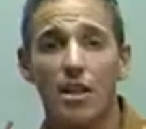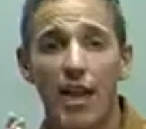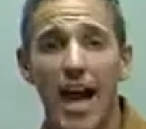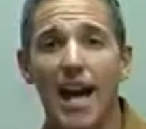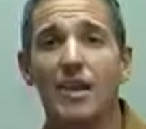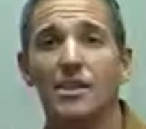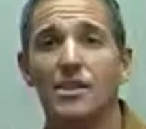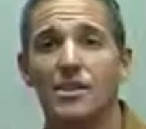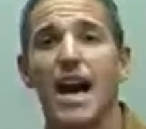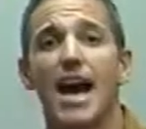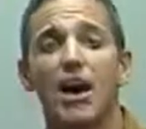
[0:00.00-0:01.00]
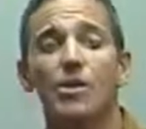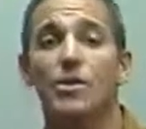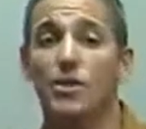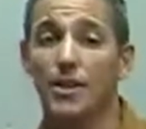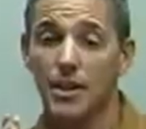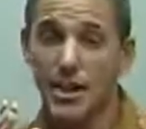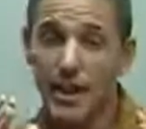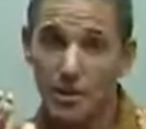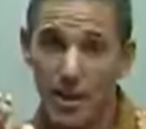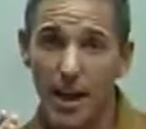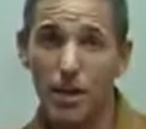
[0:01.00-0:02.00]
That is how you're going to gain
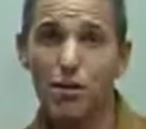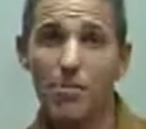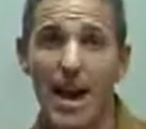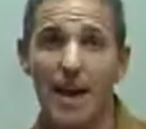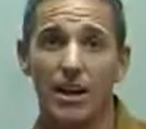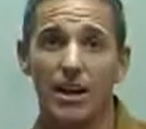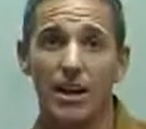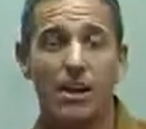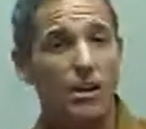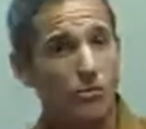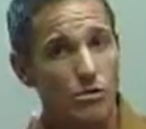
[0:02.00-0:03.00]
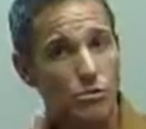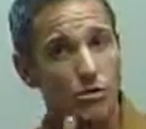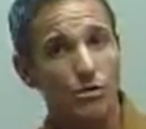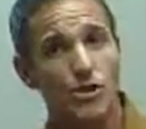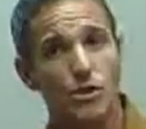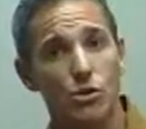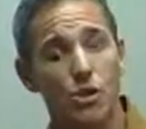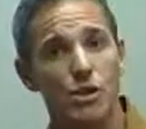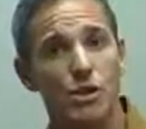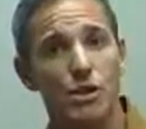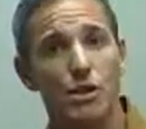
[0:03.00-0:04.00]
your health back. Remove the
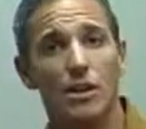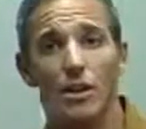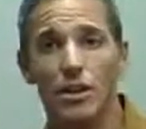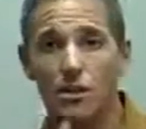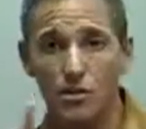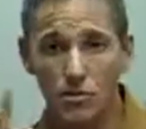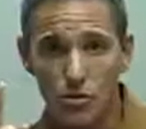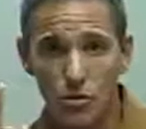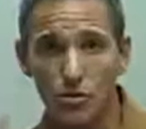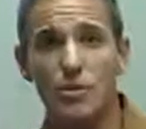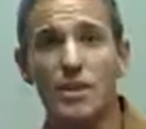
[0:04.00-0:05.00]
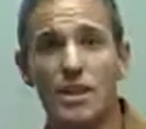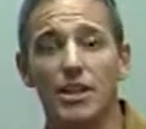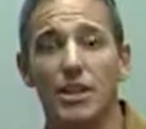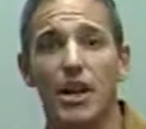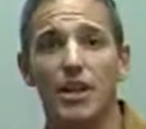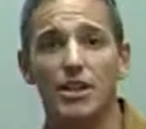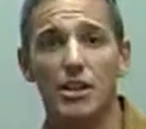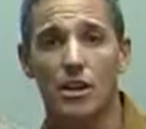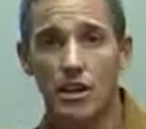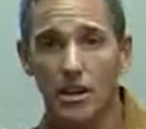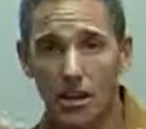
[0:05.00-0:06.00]
source and do true detox,
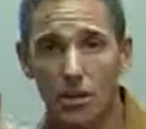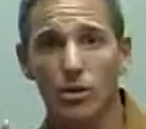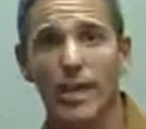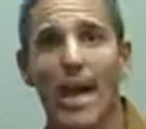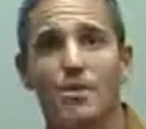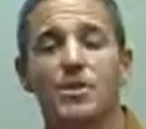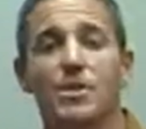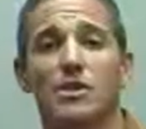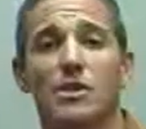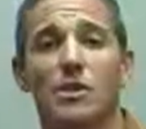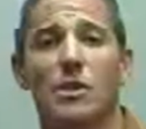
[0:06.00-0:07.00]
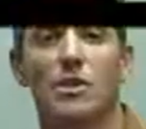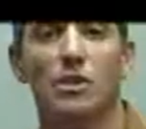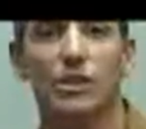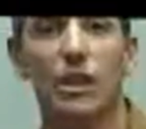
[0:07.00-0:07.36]
and it only happens at the cellular